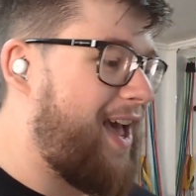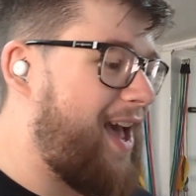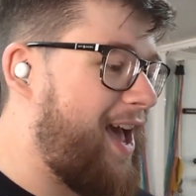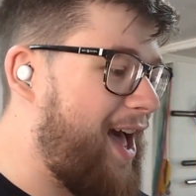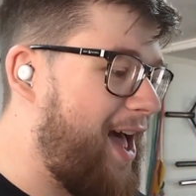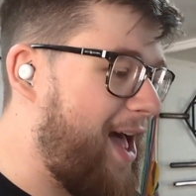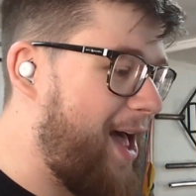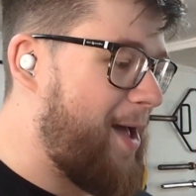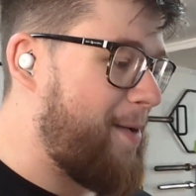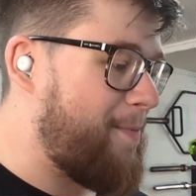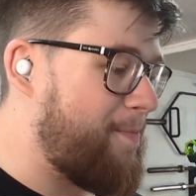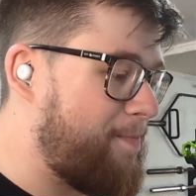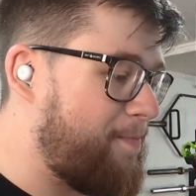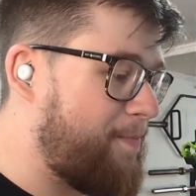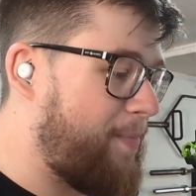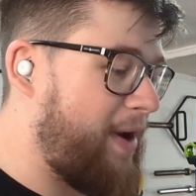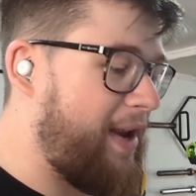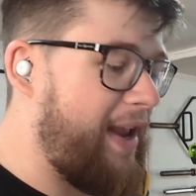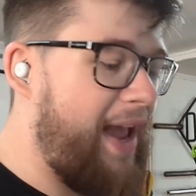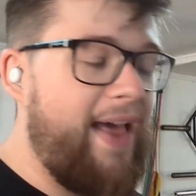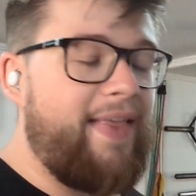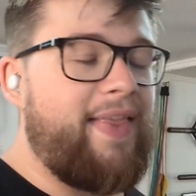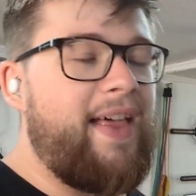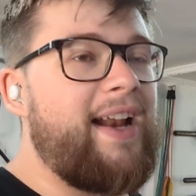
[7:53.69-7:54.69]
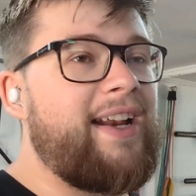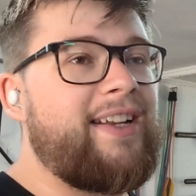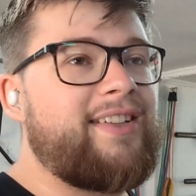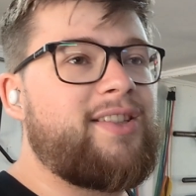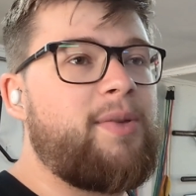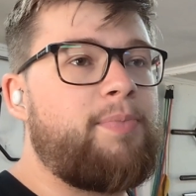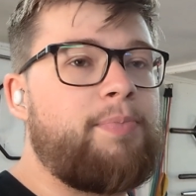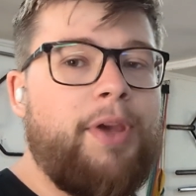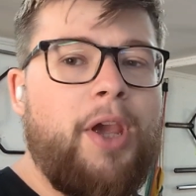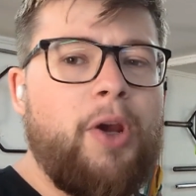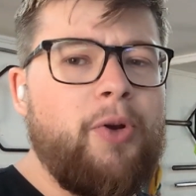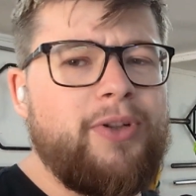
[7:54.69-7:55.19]
But yeah, that is
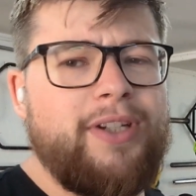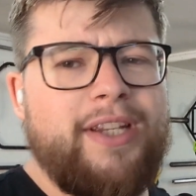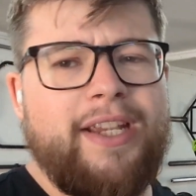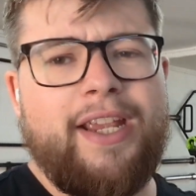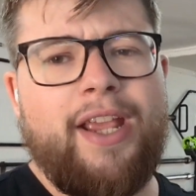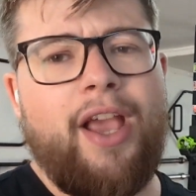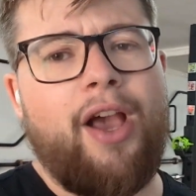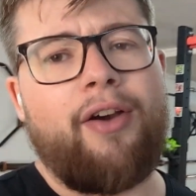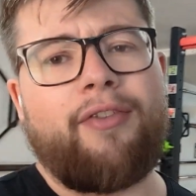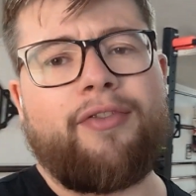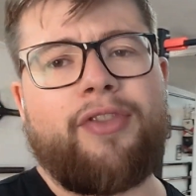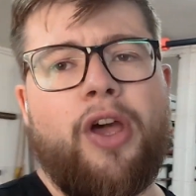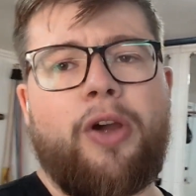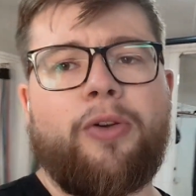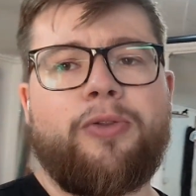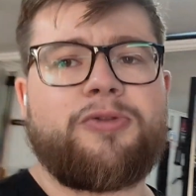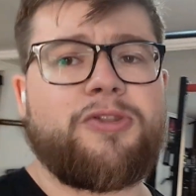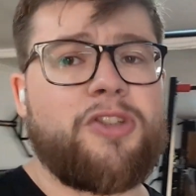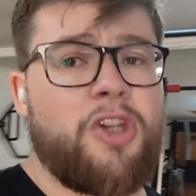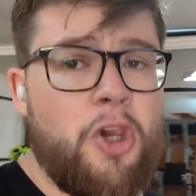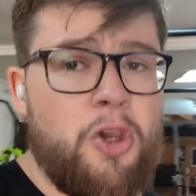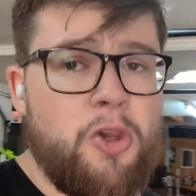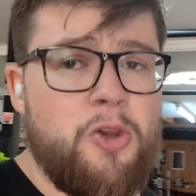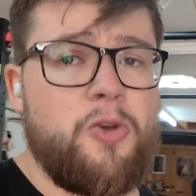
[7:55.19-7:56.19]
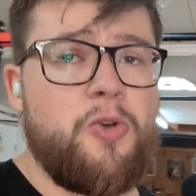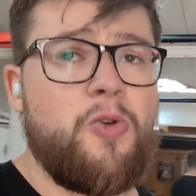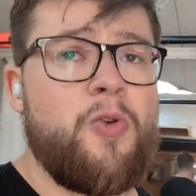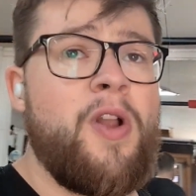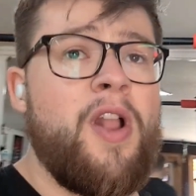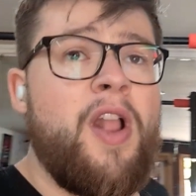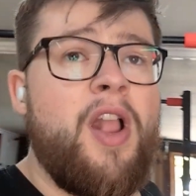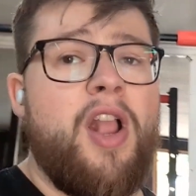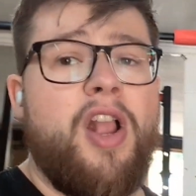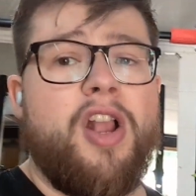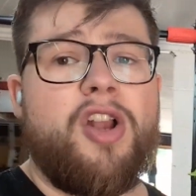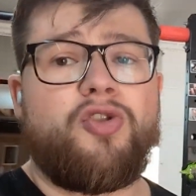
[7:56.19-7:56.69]
the beauty of those 2
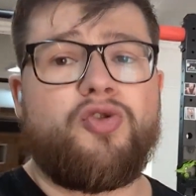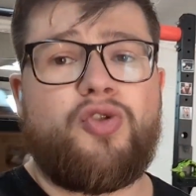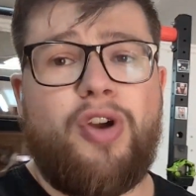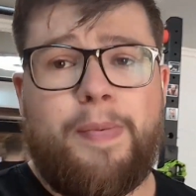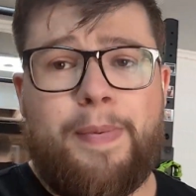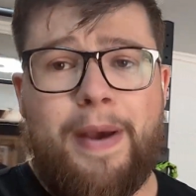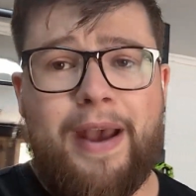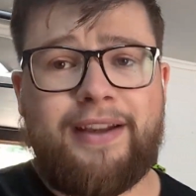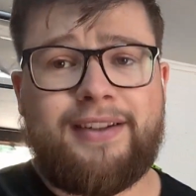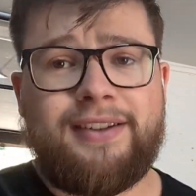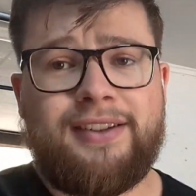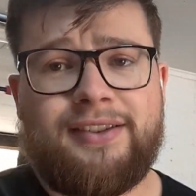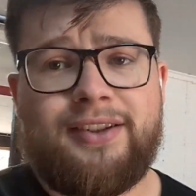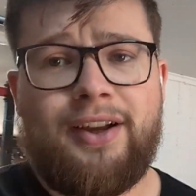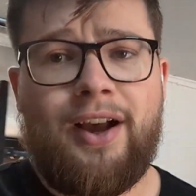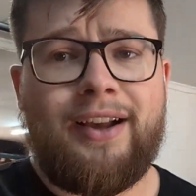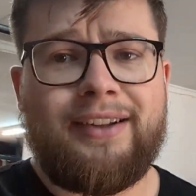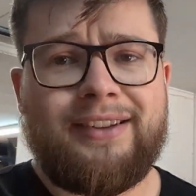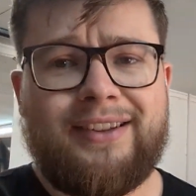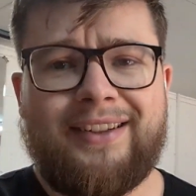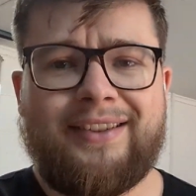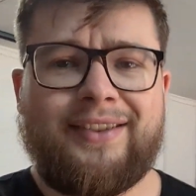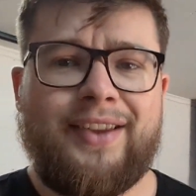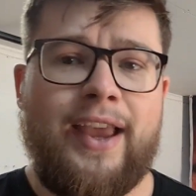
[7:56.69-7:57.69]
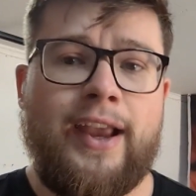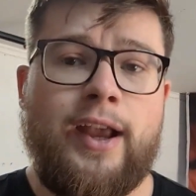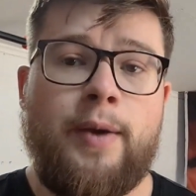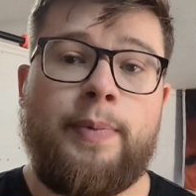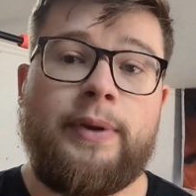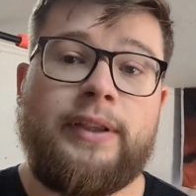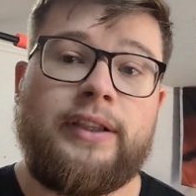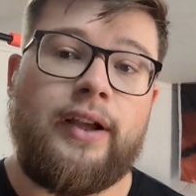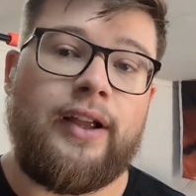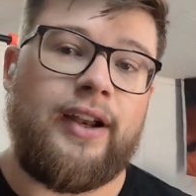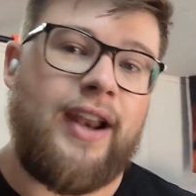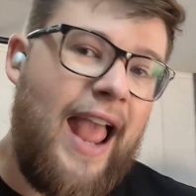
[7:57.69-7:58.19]
grip exercises. They could
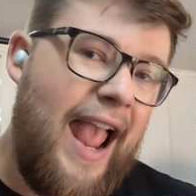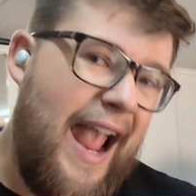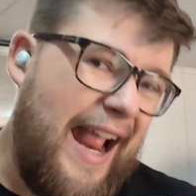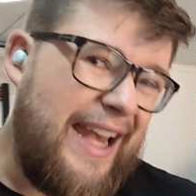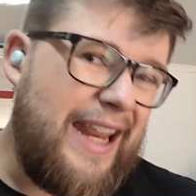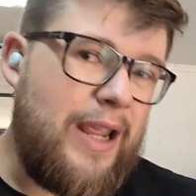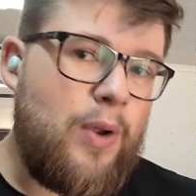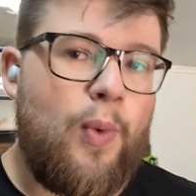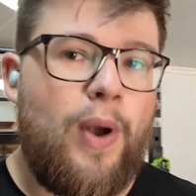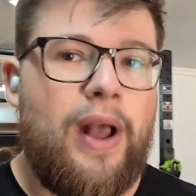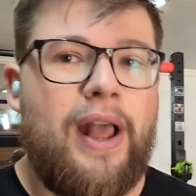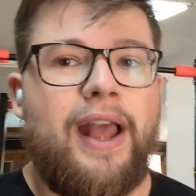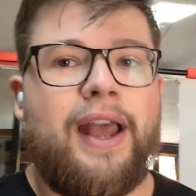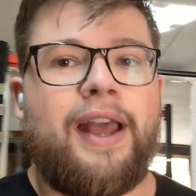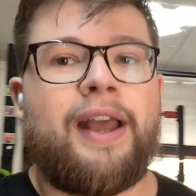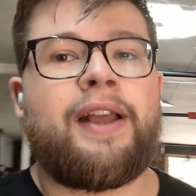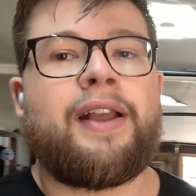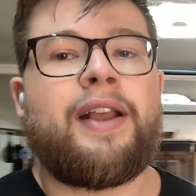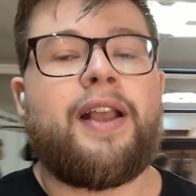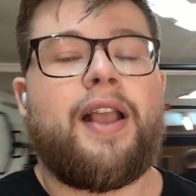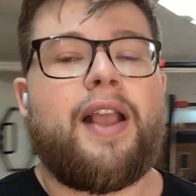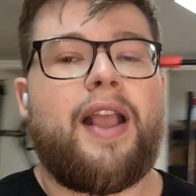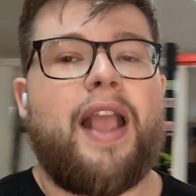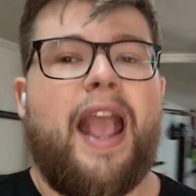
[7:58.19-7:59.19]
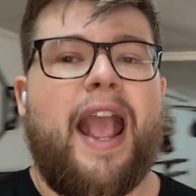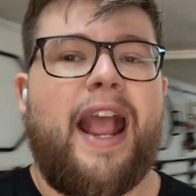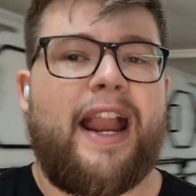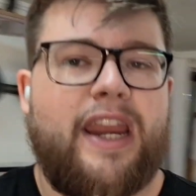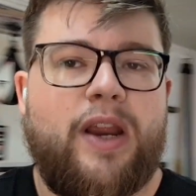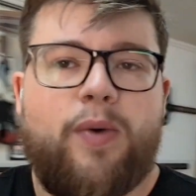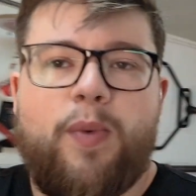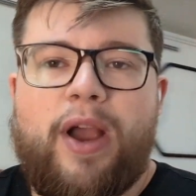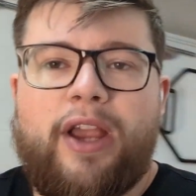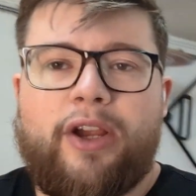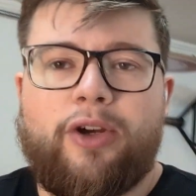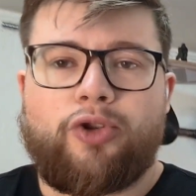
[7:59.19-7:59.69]
be done anywhere
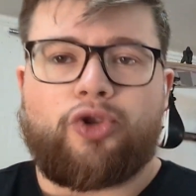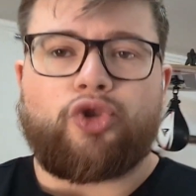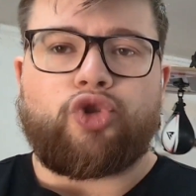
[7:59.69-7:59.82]
you're